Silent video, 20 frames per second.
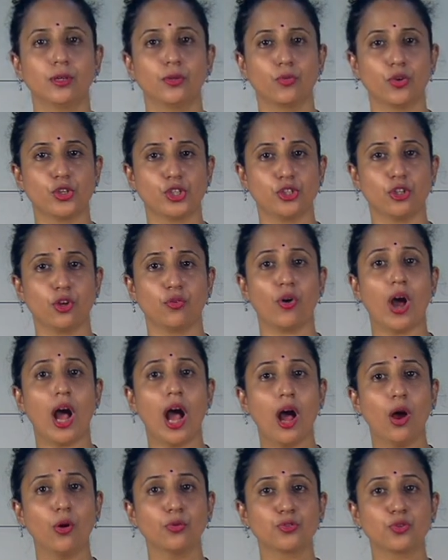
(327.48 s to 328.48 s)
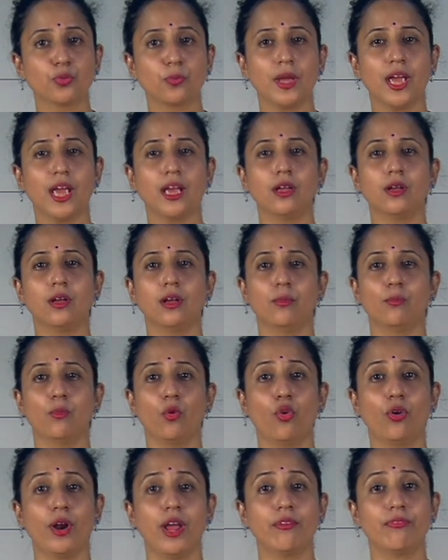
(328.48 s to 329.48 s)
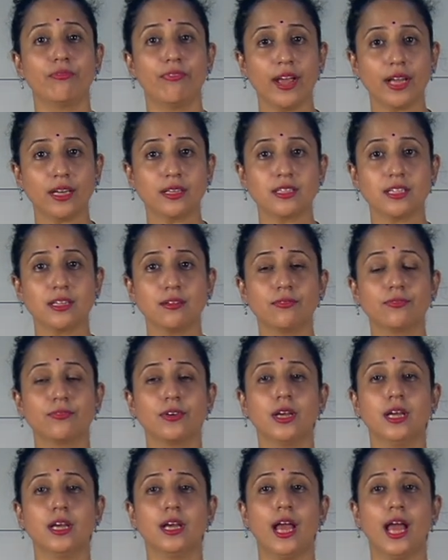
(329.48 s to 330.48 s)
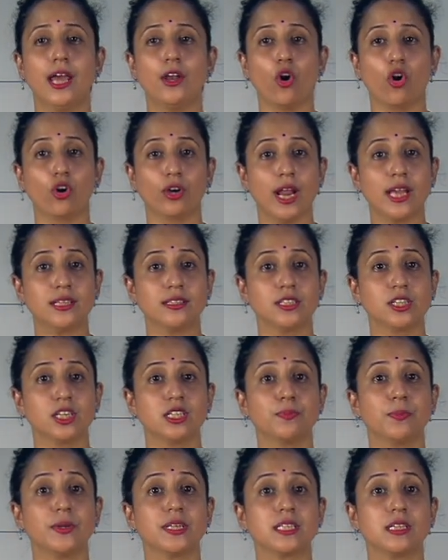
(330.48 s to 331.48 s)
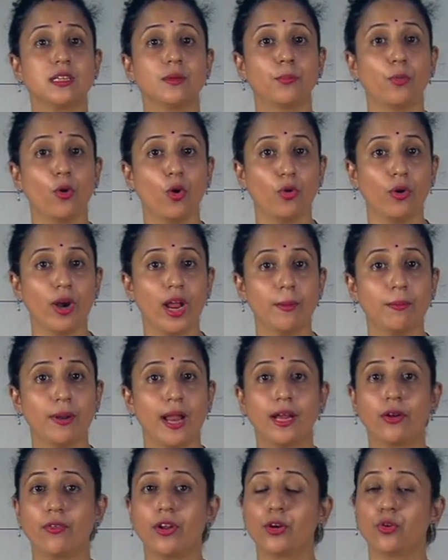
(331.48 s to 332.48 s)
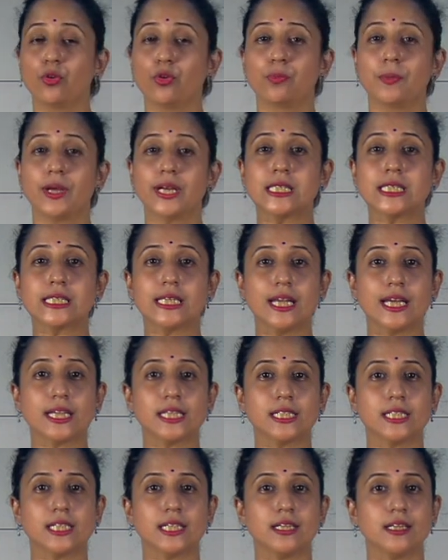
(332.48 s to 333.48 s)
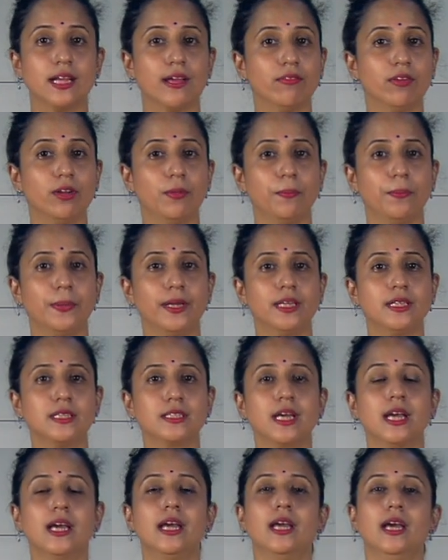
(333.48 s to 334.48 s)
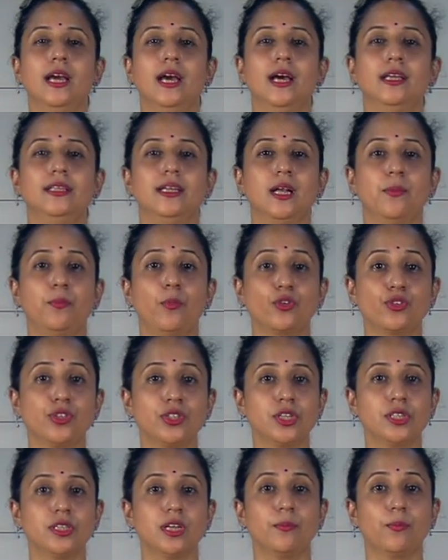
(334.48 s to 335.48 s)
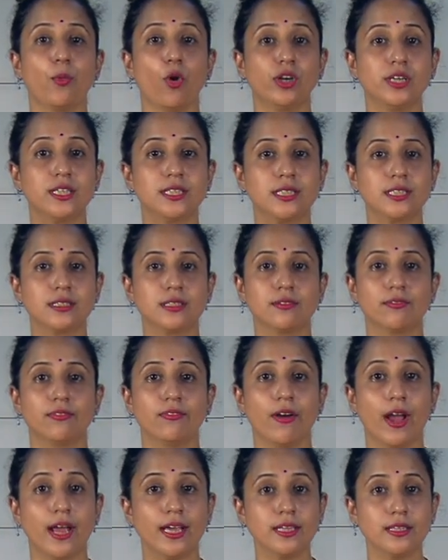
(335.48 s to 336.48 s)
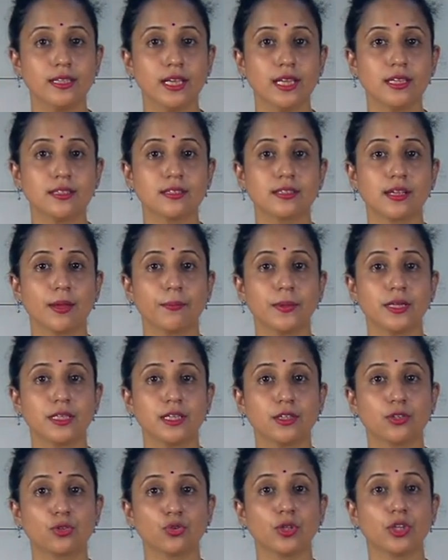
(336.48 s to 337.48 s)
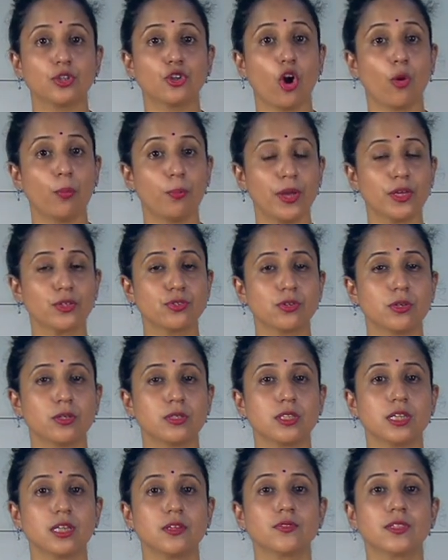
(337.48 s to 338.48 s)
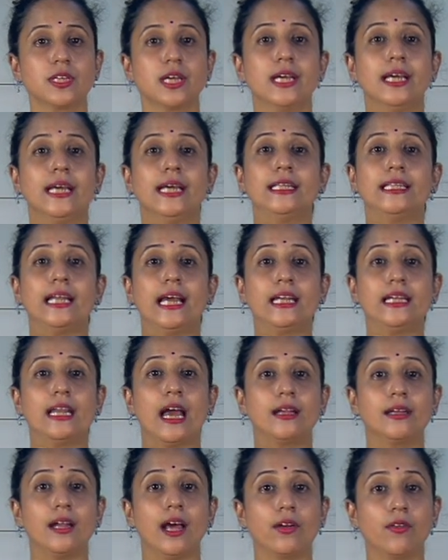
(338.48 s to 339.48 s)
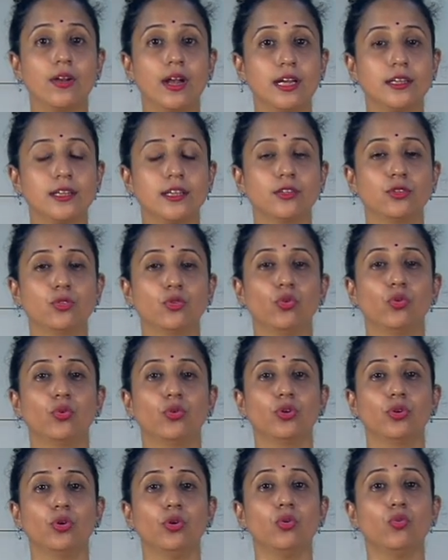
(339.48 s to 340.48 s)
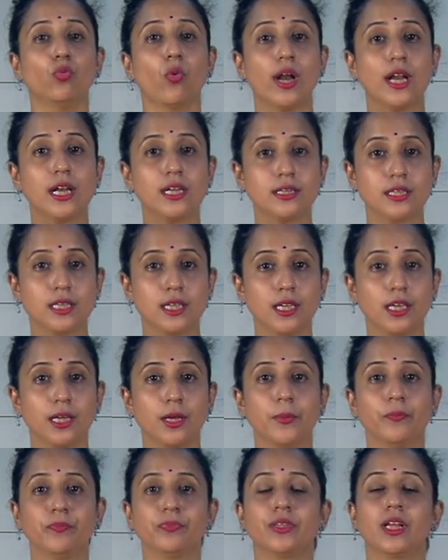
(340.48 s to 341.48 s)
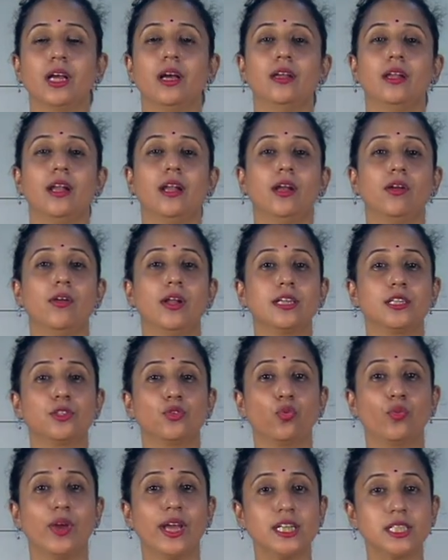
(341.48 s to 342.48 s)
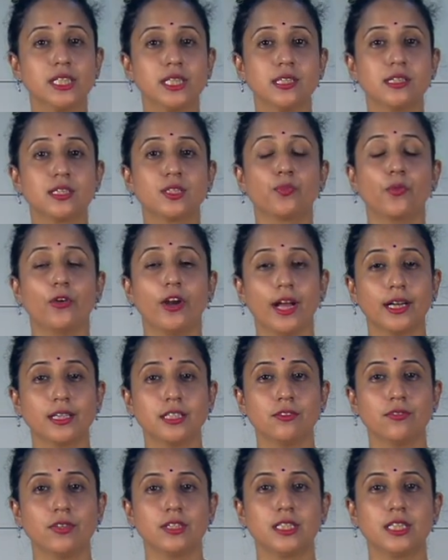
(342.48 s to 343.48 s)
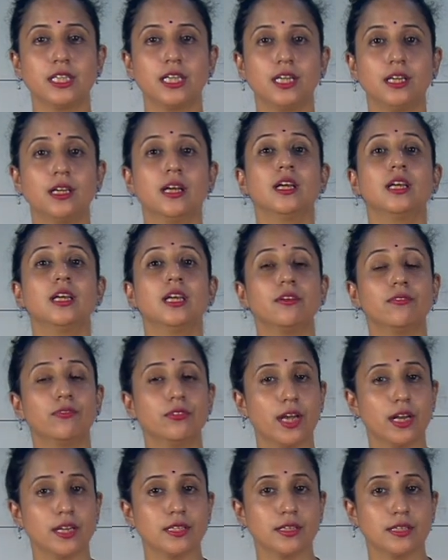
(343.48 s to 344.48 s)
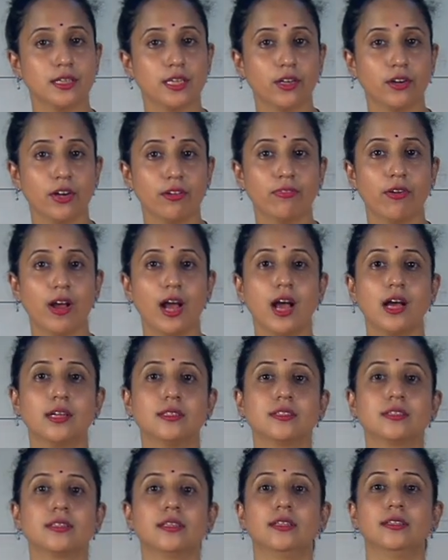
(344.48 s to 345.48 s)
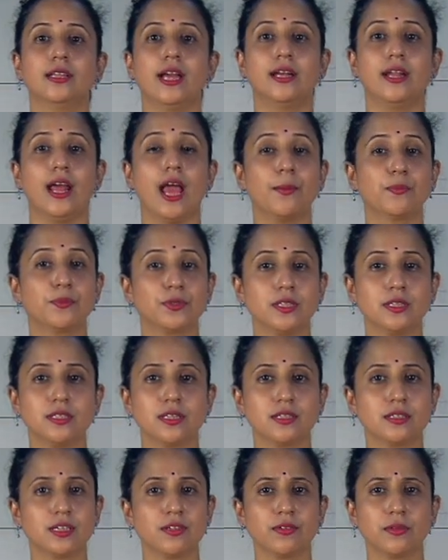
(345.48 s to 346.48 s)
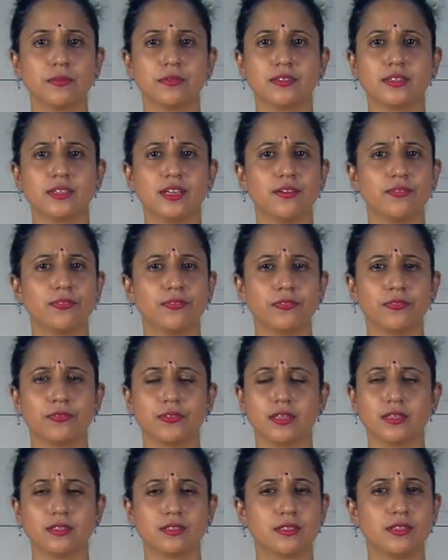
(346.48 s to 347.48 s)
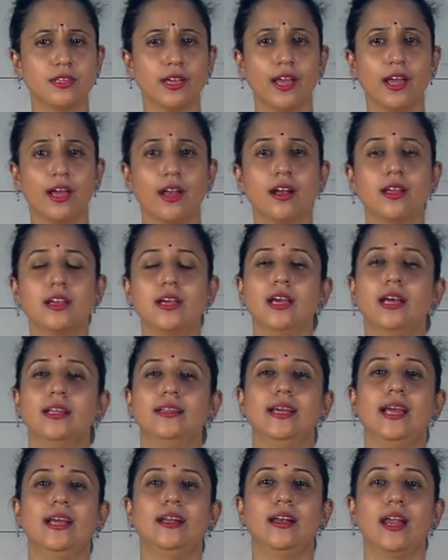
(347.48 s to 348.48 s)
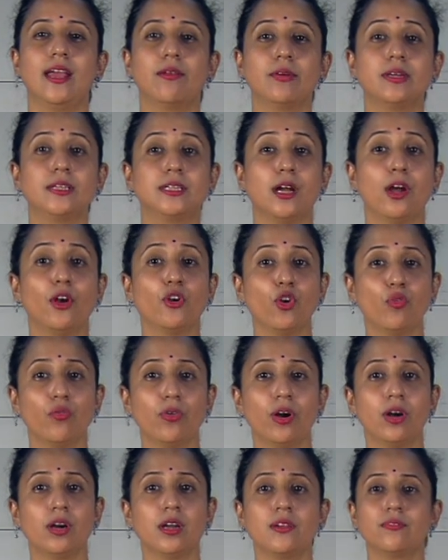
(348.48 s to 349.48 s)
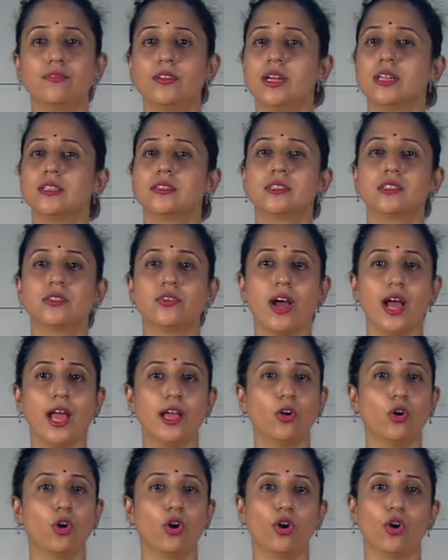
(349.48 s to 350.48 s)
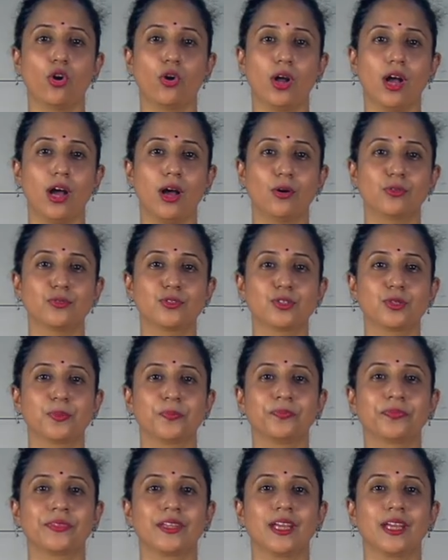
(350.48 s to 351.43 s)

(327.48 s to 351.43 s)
question of how to make a more effective an organization's personnel program, like recruitment, selection, development, then procedures and policies and findings submitted to the top executives, then data relating to, you know, quality, data related to wages, productivity, if there is any grievance, then absenteeism if it's there, then labor turnover, if there is strike or lockouts.